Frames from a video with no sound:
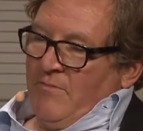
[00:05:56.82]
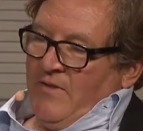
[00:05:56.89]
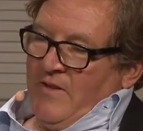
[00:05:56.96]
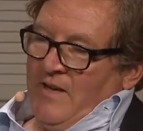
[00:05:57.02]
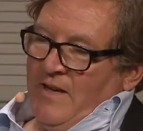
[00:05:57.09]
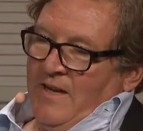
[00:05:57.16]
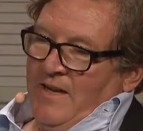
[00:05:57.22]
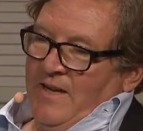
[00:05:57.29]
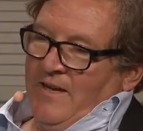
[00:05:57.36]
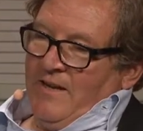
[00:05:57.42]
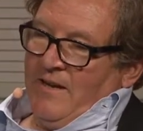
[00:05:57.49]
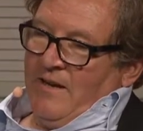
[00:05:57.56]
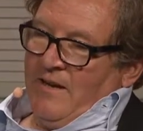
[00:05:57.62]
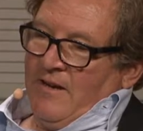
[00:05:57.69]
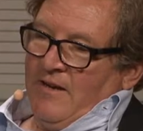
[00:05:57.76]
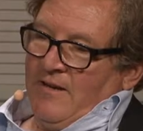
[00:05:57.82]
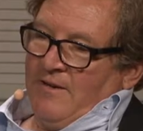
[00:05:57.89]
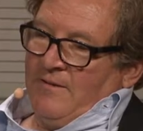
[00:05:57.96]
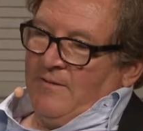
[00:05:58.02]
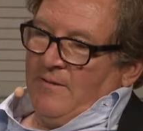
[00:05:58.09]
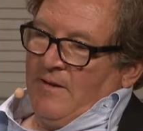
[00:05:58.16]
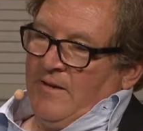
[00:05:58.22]
the
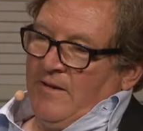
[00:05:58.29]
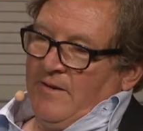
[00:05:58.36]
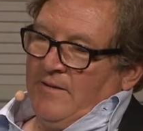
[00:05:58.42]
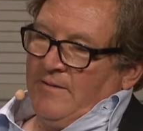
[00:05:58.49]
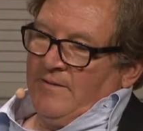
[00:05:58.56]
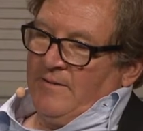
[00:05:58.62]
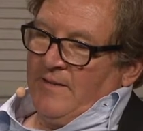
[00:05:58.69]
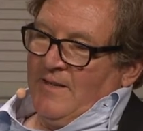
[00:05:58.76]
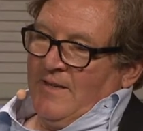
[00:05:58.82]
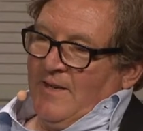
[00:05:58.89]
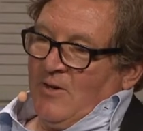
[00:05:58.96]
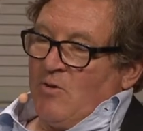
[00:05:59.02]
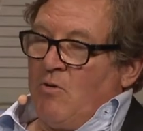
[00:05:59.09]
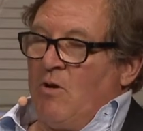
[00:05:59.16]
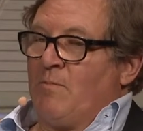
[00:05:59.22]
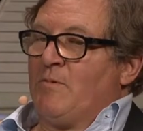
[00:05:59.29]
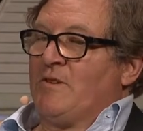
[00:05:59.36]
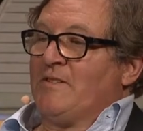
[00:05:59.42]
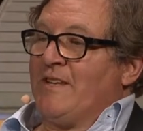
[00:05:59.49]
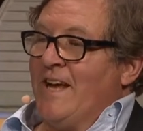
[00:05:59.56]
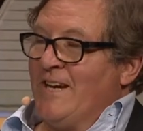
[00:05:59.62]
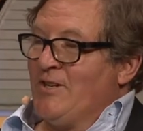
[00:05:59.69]
uh,
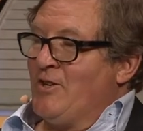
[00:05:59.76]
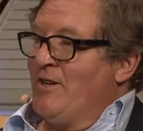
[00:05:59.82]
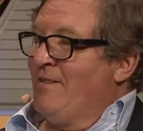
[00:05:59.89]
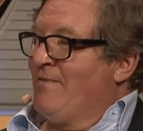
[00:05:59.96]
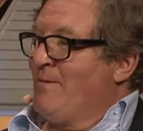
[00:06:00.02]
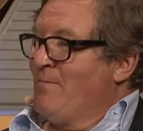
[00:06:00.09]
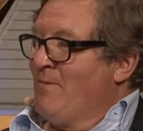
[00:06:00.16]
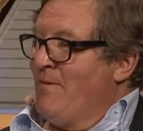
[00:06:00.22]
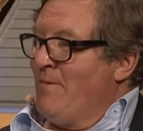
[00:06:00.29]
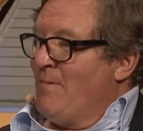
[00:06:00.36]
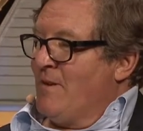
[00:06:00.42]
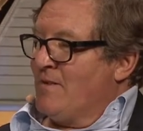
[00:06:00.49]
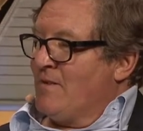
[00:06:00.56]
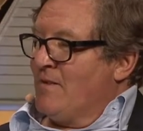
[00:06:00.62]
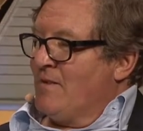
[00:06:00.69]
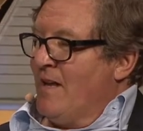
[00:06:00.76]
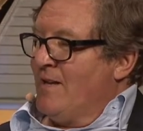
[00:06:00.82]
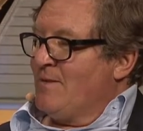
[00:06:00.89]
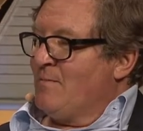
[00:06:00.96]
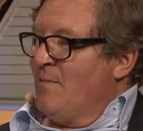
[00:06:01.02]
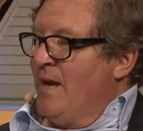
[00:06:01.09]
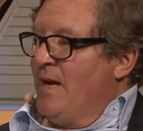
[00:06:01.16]
corporatization of the movie business
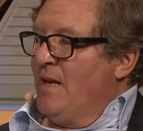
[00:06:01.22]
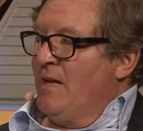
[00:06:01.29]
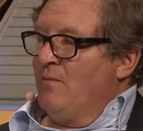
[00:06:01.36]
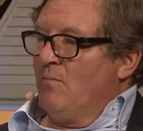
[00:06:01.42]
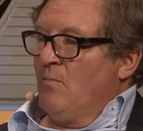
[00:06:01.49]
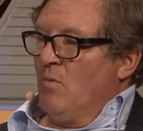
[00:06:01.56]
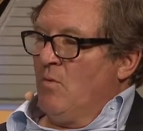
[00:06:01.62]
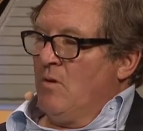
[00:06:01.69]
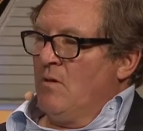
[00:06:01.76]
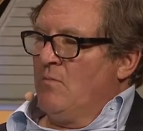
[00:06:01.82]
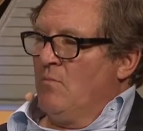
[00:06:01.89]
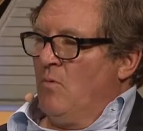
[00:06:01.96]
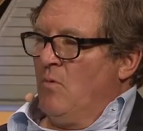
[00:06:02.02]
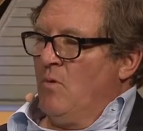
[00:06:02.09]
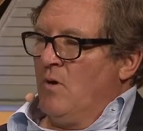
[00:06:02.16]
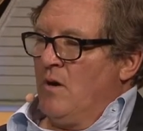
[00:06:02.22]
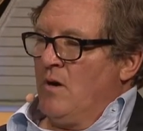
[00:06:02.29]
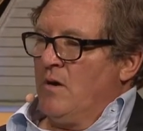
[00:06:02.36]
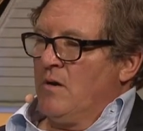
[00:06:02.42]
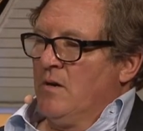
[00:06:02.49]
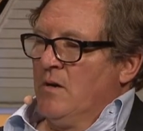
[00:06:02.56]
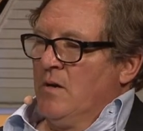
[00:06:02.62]
has made it more and
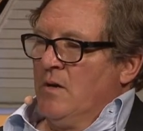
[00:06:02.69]
more